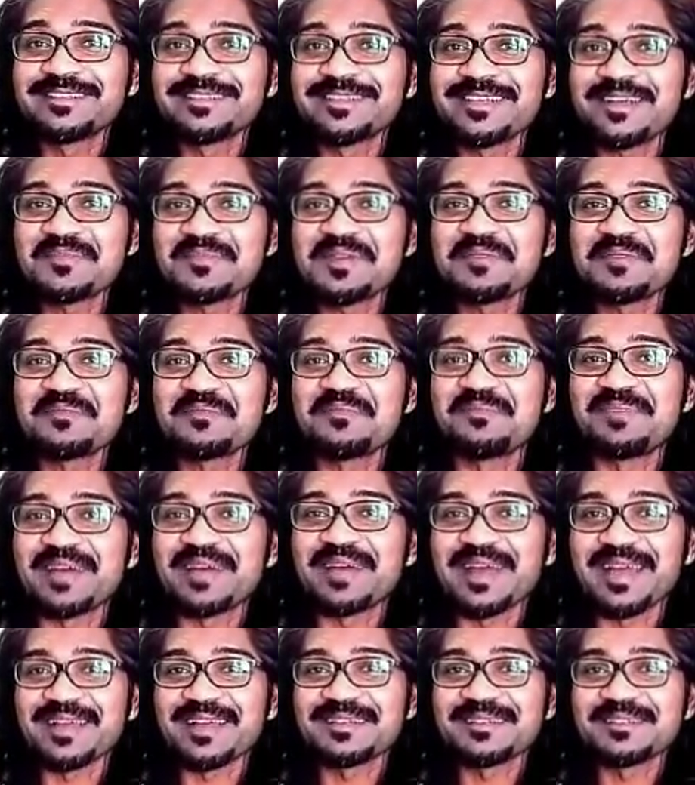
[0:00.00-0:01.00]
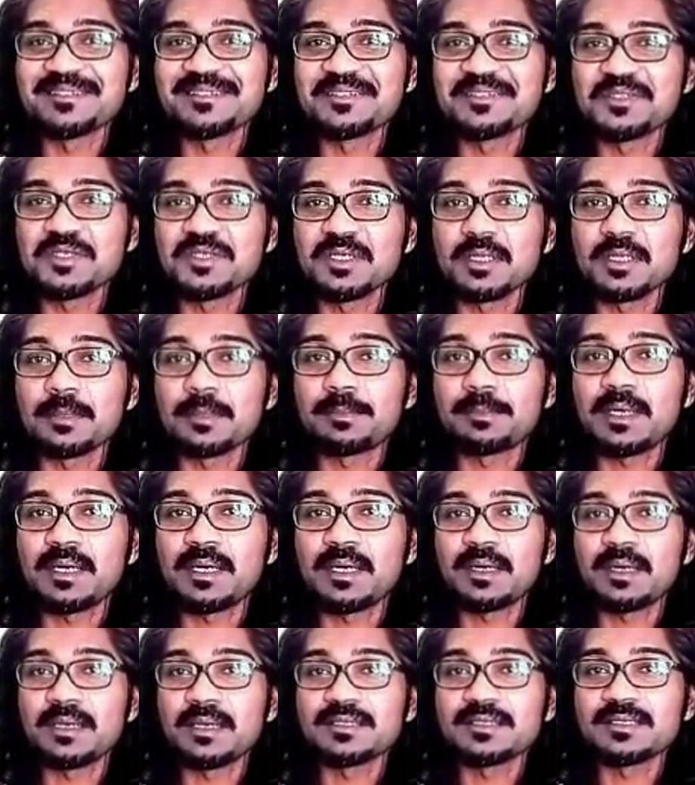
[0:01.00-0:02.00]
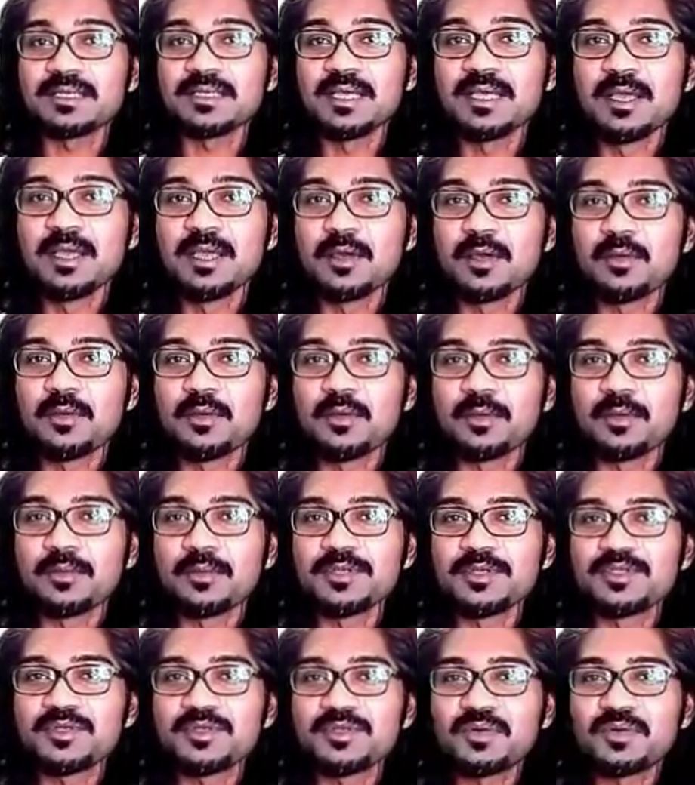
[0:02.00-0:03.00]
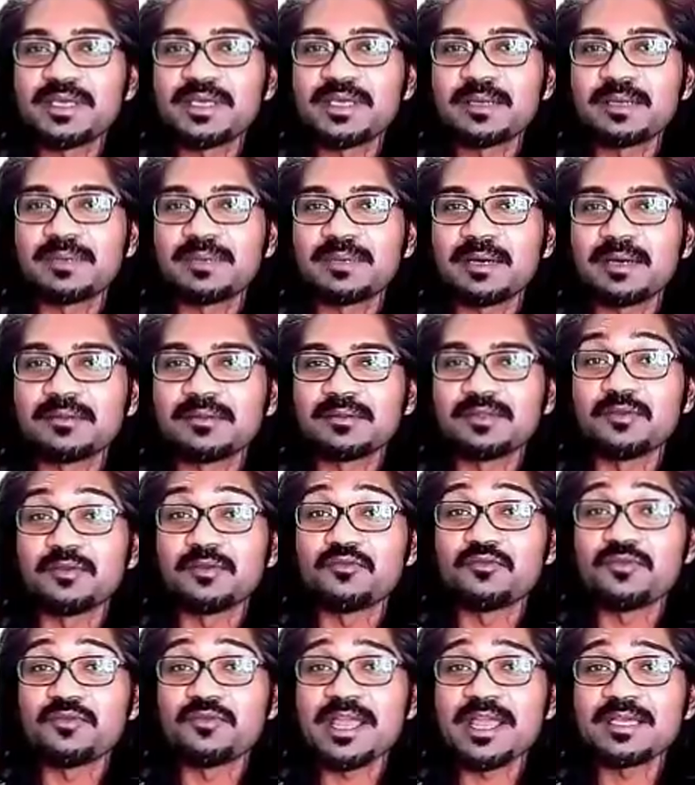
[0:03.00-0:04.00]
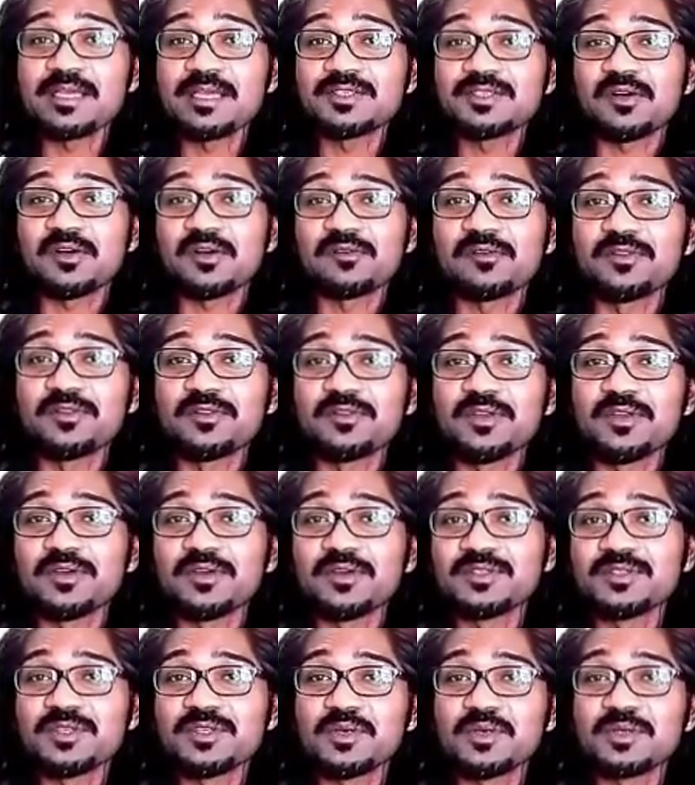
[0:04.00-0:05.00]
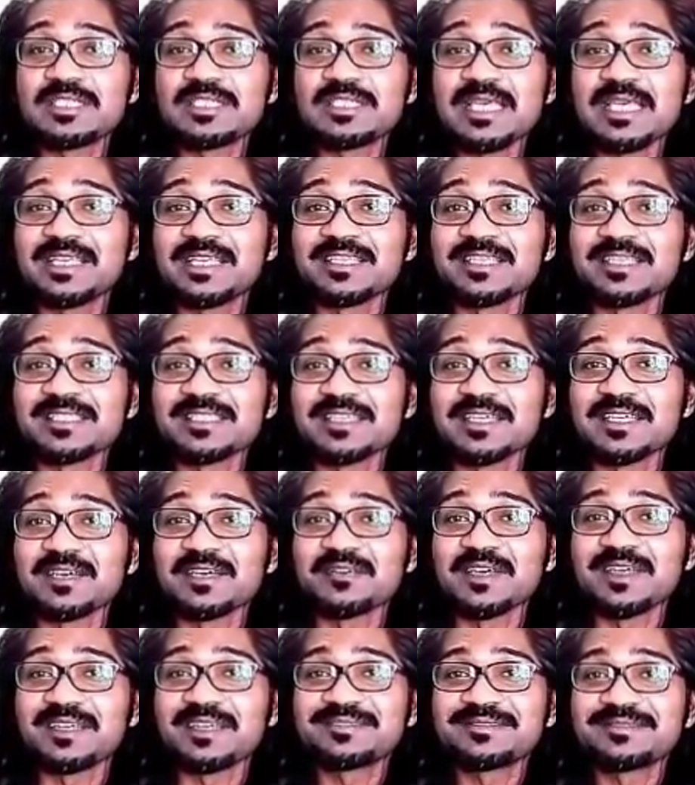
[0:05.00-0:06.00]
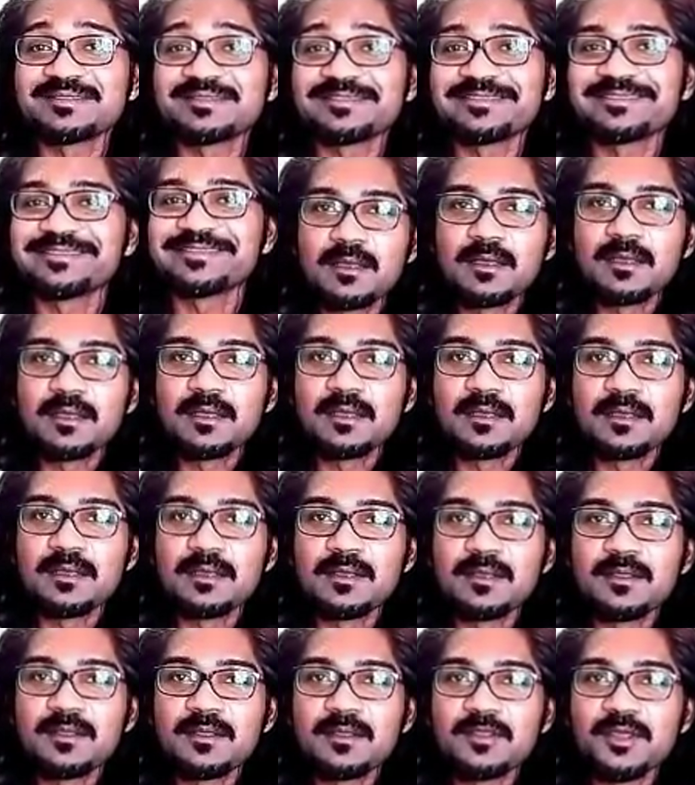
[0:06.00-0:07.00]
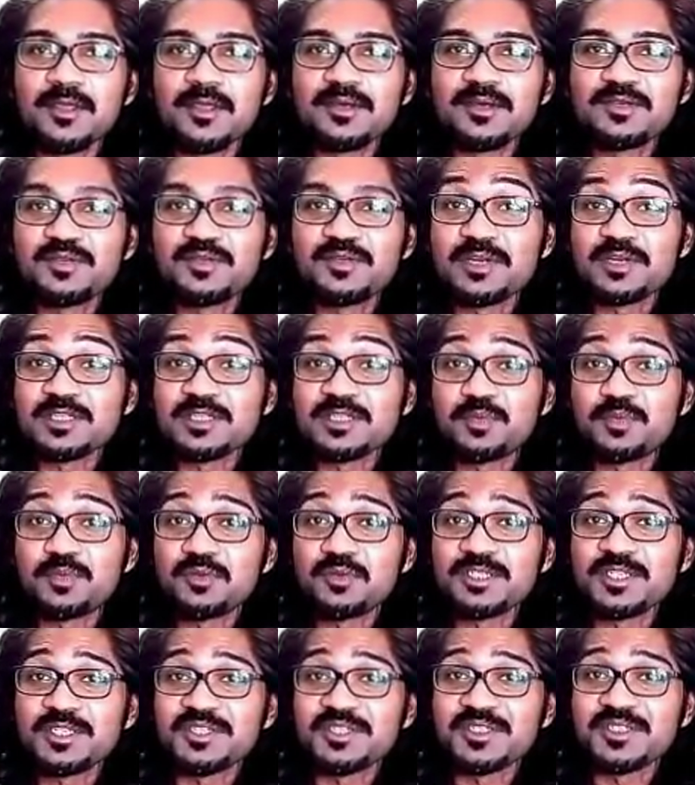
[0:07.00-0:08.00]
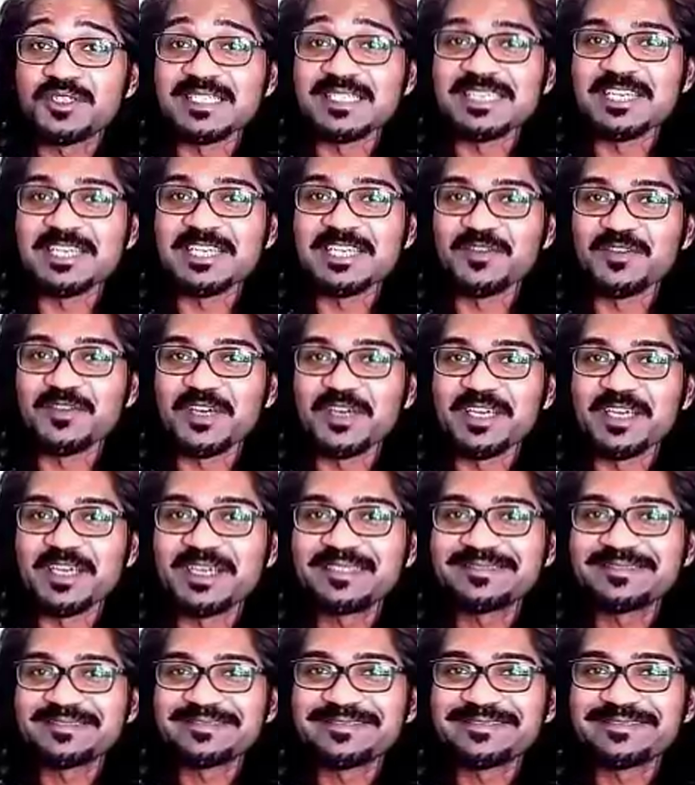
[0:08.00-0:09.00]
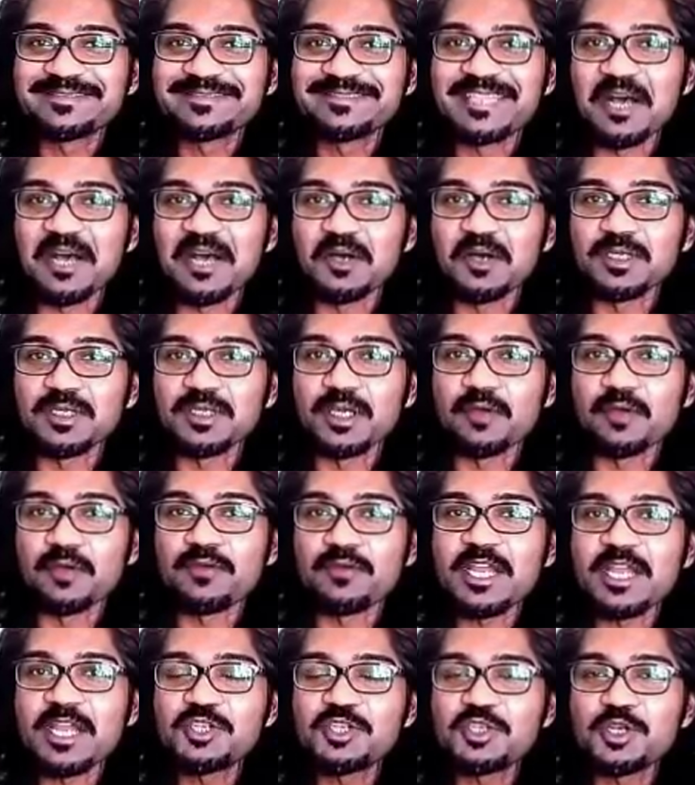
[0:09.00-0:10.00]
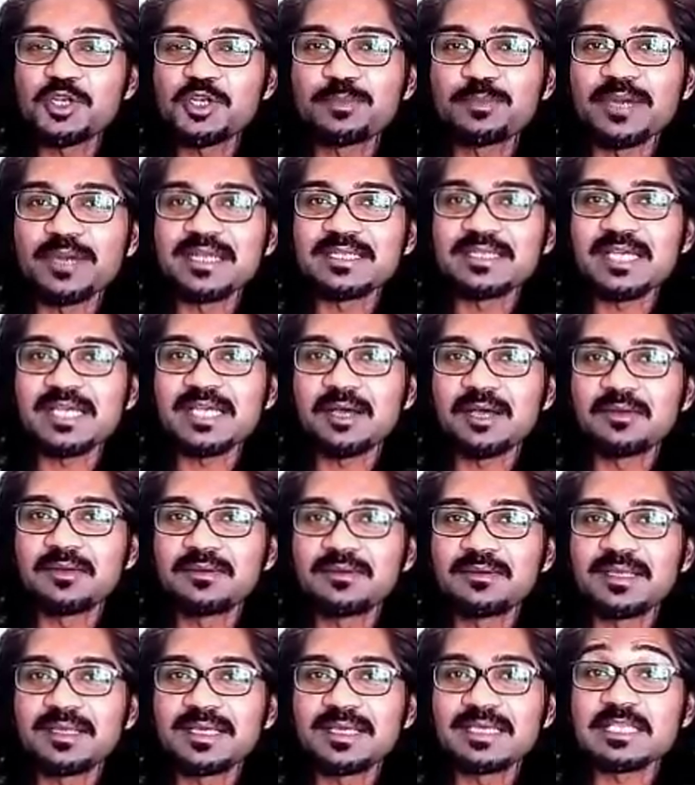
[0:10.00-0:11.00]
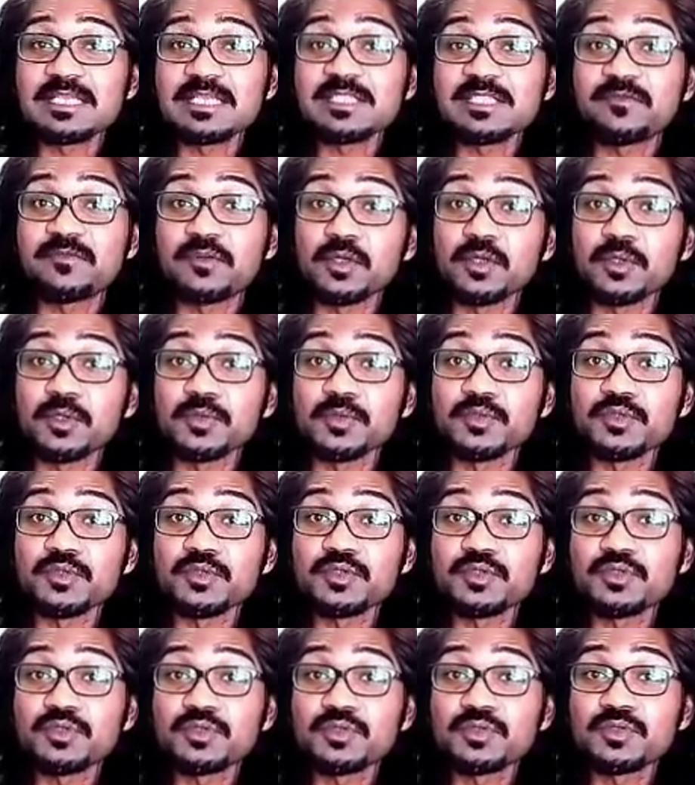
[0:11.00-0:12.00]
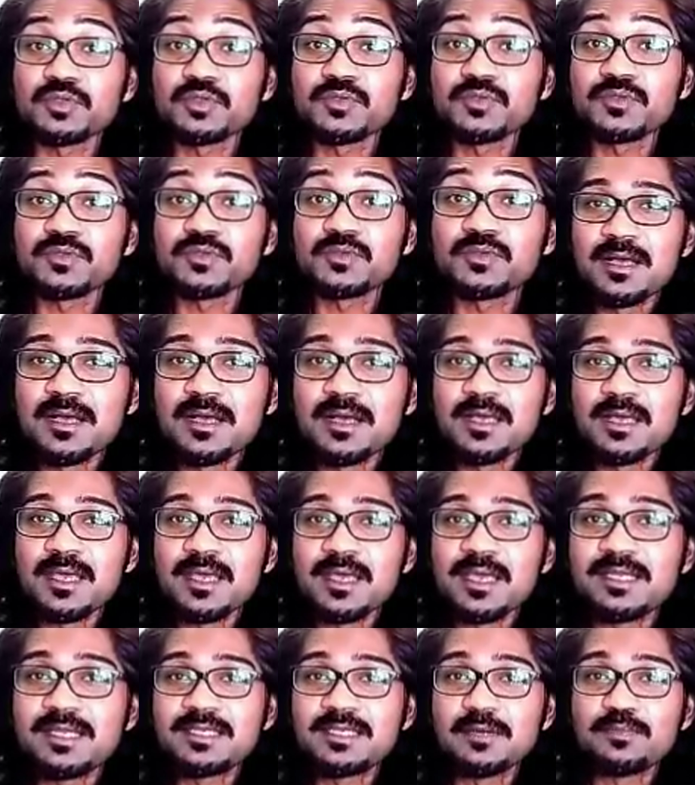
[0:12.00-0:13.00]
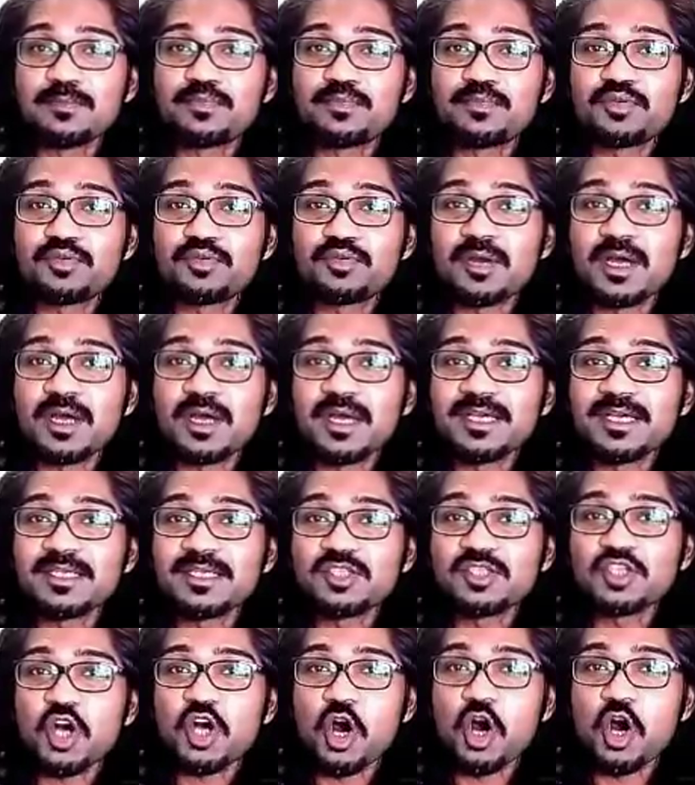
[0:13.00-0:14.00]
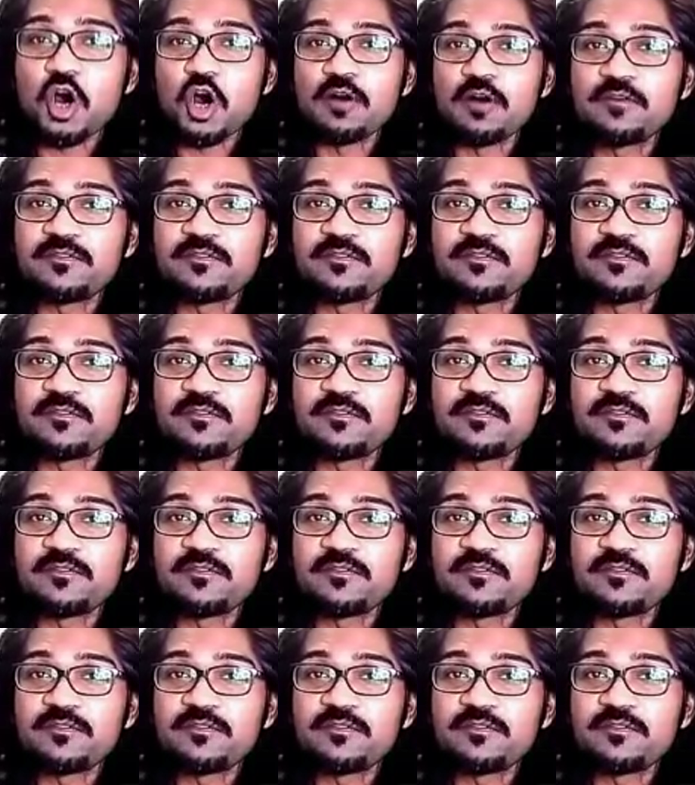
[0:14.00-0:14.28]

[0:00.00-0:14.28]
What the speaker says: coming back to the part where we were talking about the race of those who were taking the survey. Those who responded to the survey, now their racial breakdown is as follows. It comprised of